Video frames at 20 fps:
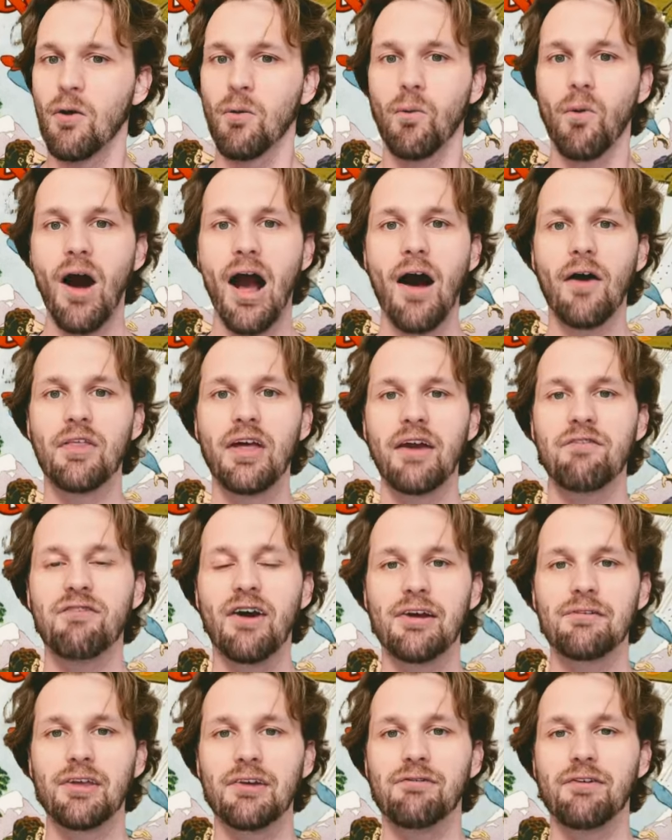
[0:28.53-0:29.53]
wow, they
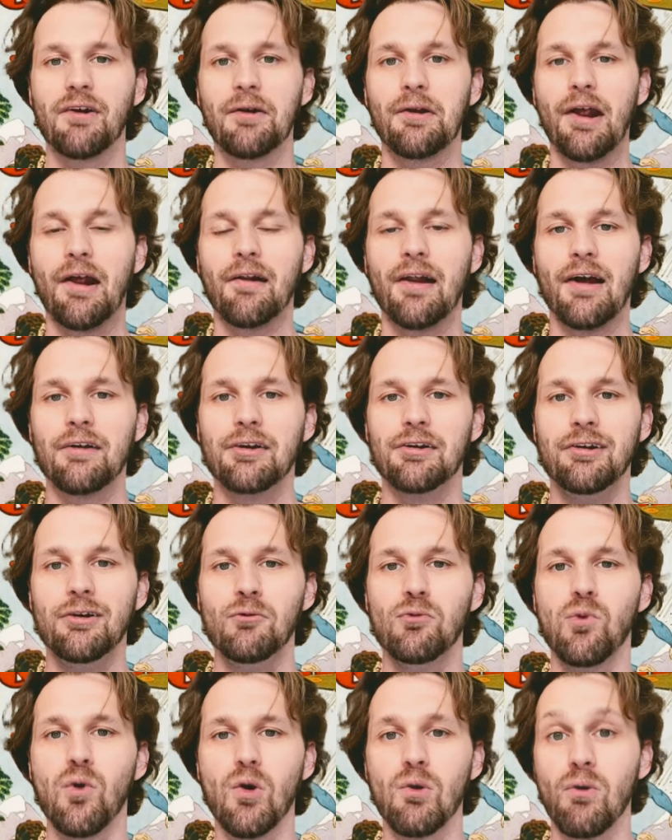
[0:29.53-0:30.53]
finally figured out how to do
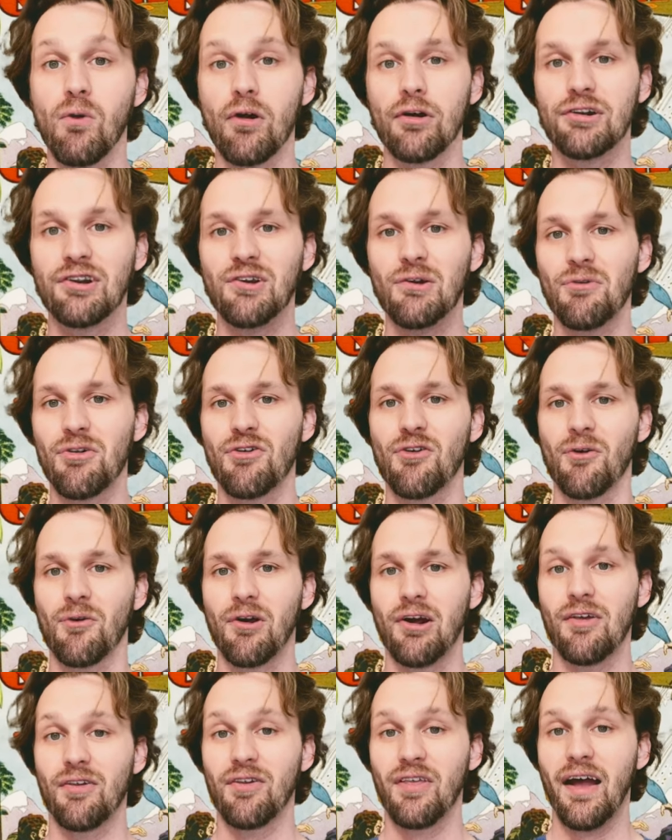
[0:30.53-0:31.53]
World War II
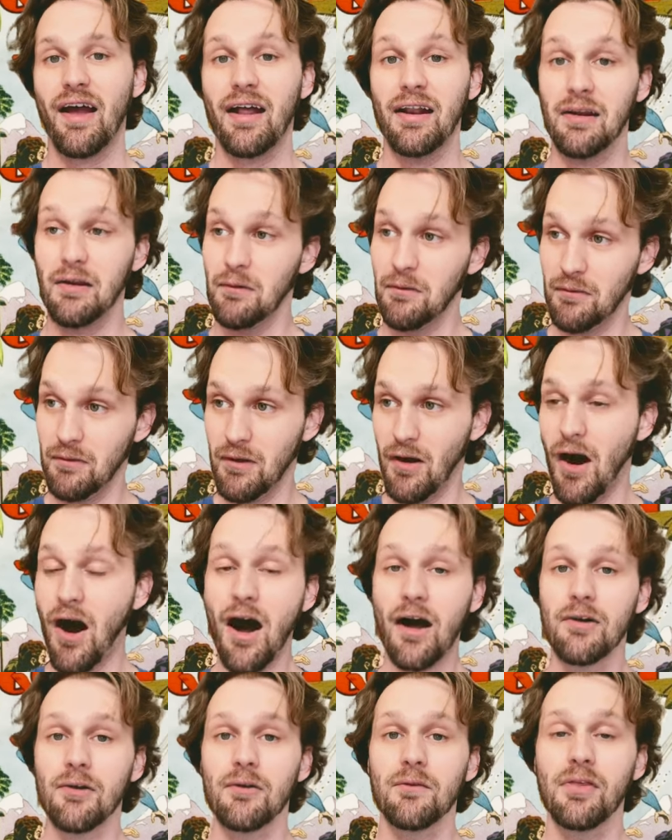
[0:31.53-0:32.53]
stories that
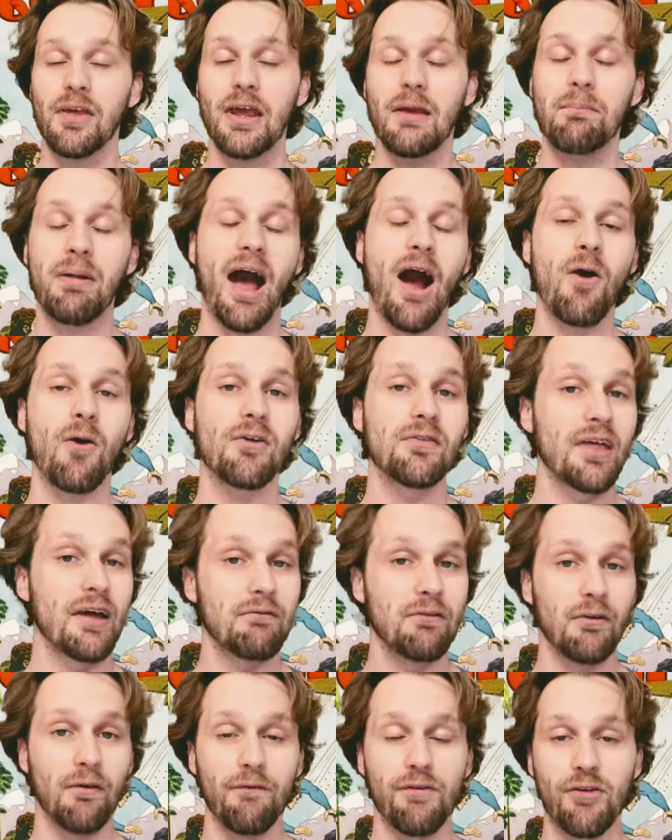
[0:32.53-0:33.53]
honor the power
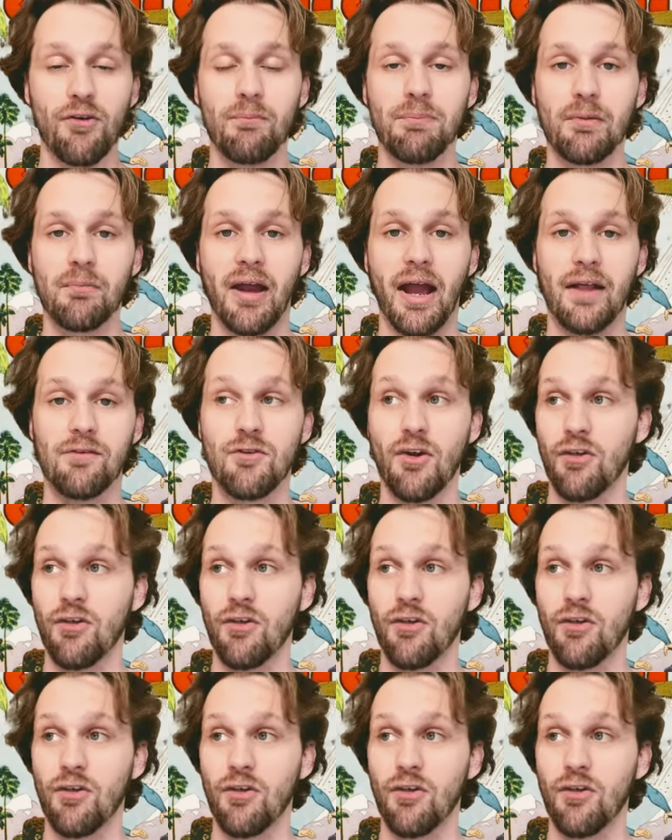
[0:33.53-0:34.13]
level of Superman.